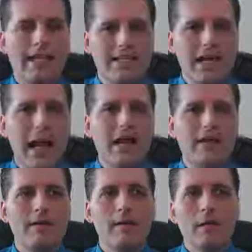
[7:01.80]
has
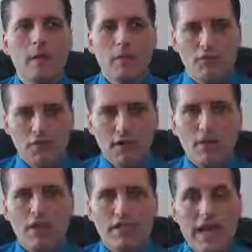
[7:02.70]
gotten pretty
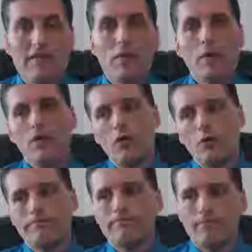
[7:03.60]
much everyone
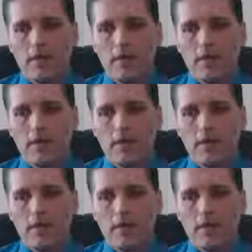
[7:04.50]
who